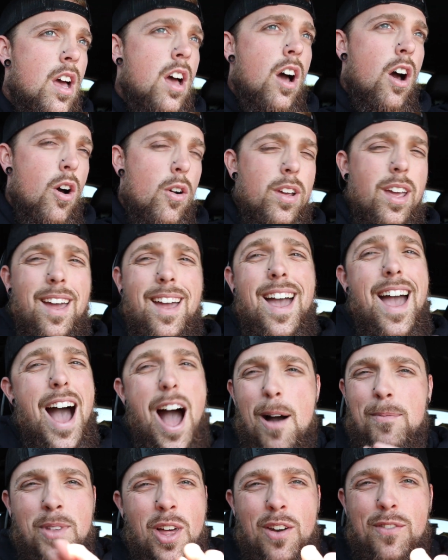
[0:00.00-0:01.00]
Okay,
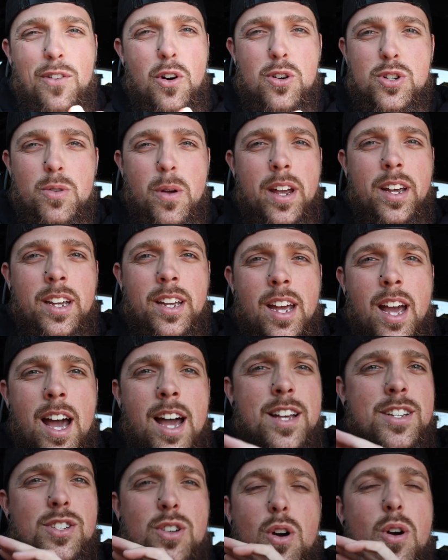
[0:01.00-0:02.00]
I'm not a Volkswagen
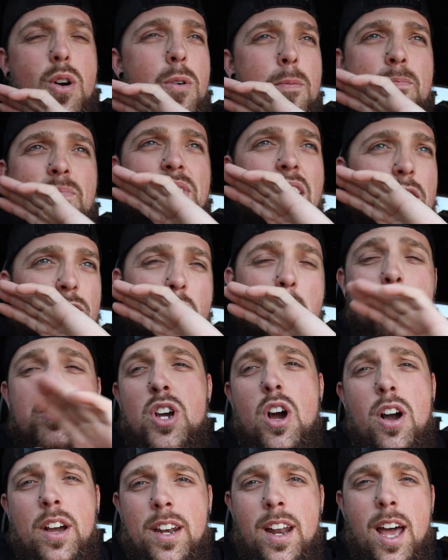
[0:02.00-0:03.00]
guy, so if I'm
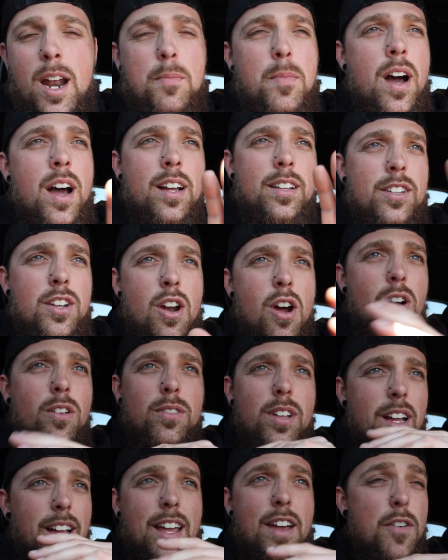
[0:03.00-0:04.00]
talking out of my,
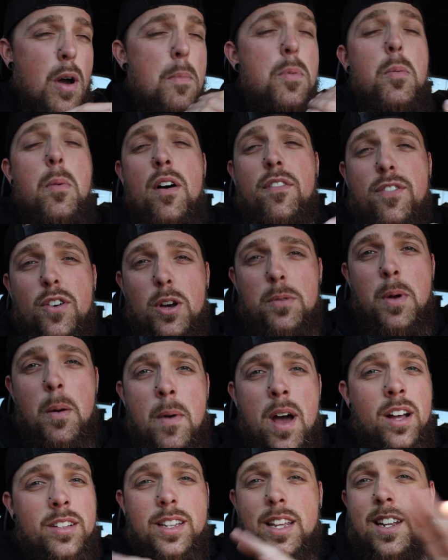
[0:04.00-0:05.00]
if I put my foot in my
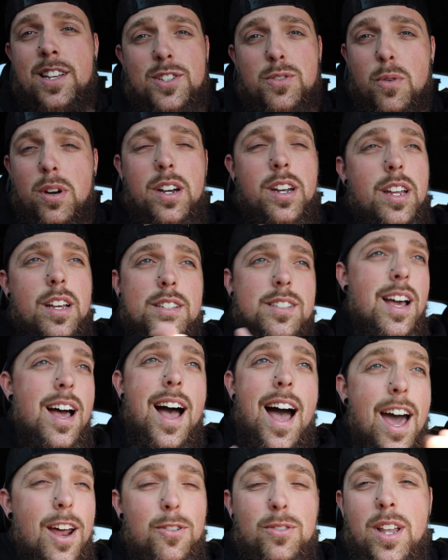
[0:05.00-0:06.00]
mouth, it is what it is.
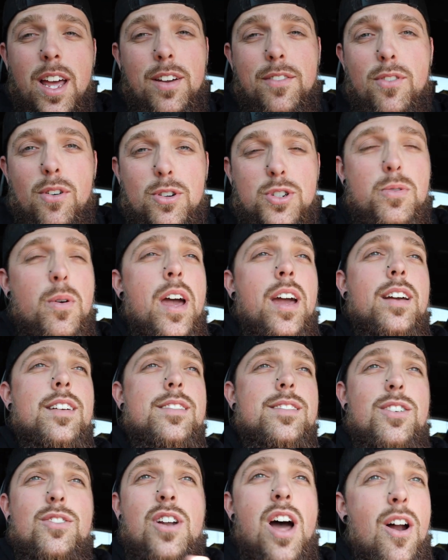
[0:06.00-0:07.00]
I don't like
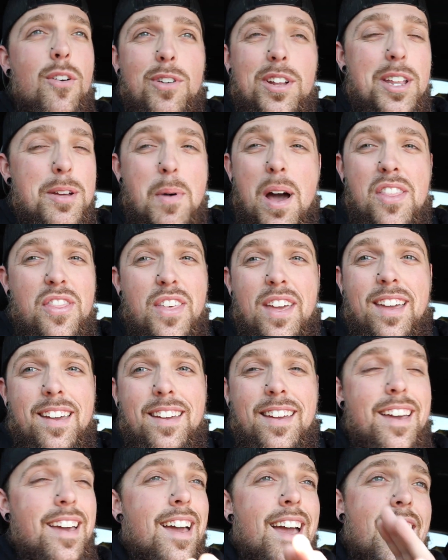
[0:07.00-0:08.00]
Volkswagens. They're not really my
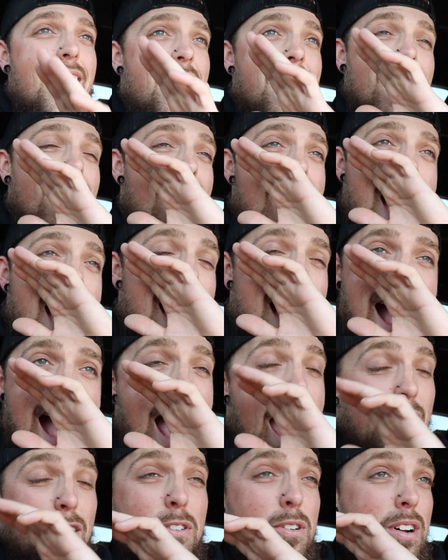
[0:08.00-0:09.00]
thing.
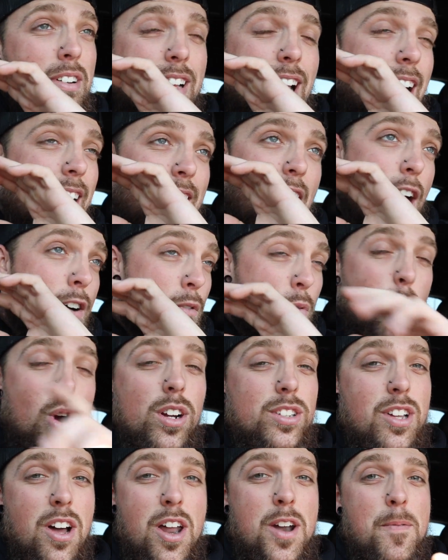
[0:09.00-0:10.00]
I've
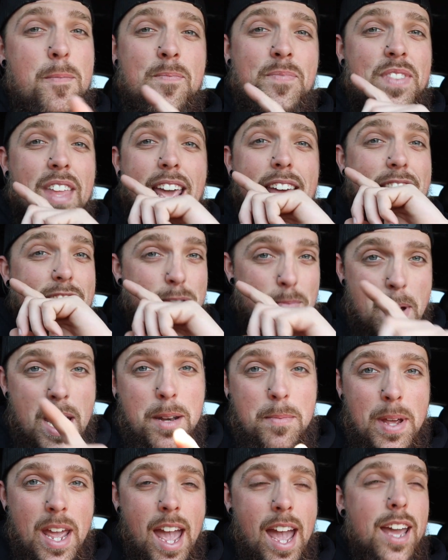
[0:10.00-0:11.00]
worked on them, and it's
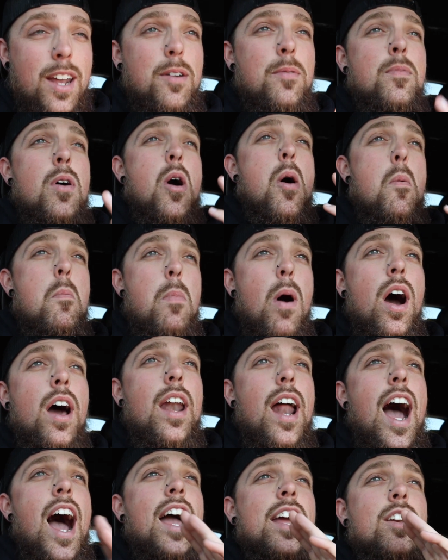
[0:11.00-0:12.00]
made me hate them.
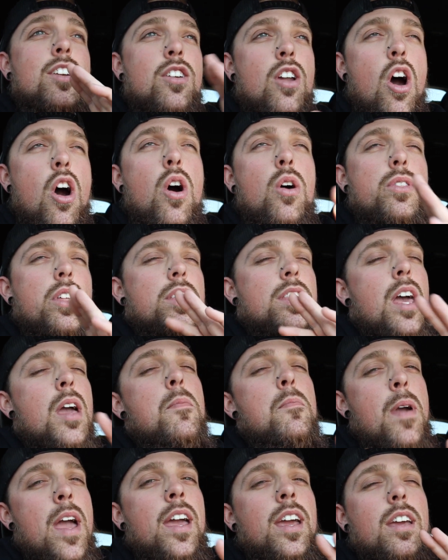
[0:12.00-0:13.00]
But I know that
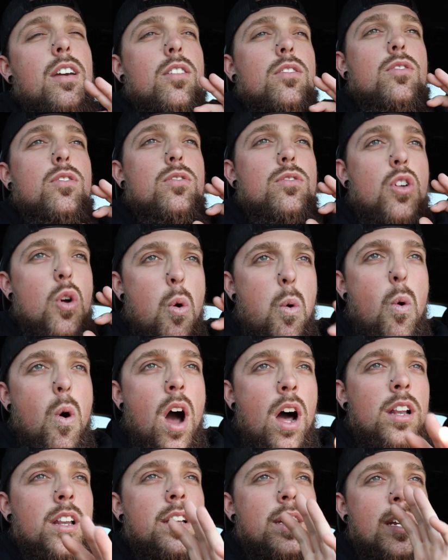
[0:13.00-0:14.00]
they make
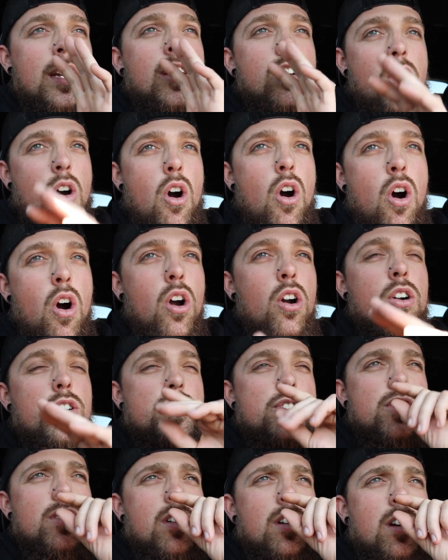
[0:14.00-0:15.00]
quality
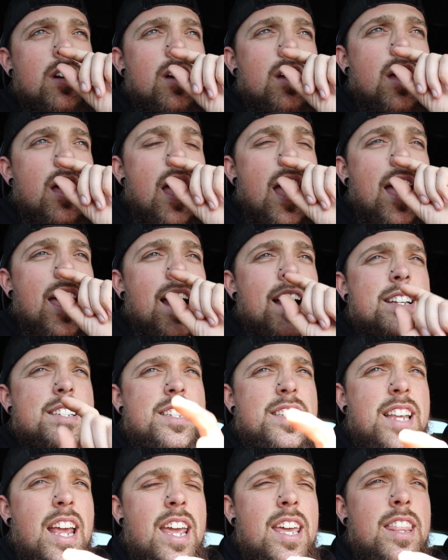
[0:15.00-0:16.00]
cars, and I
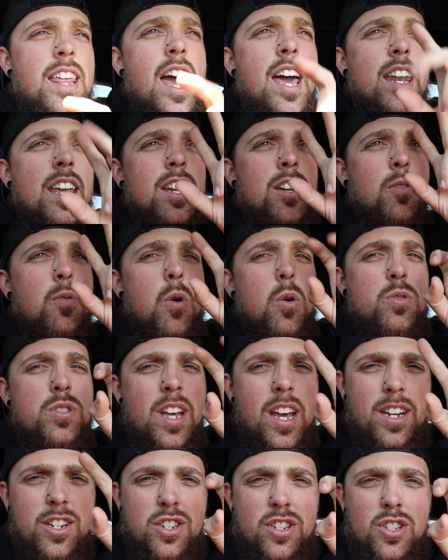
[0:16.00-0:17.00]
say that in
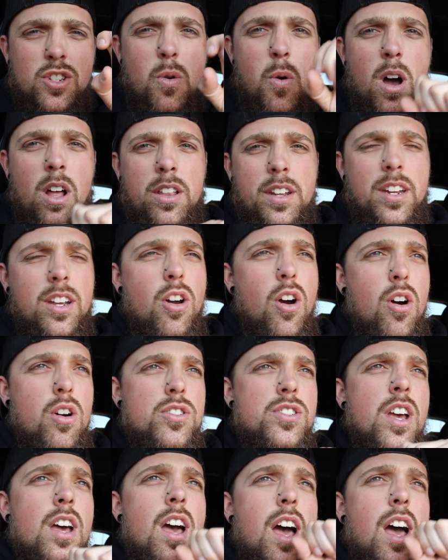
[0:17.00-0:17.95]
quotations, quality cars.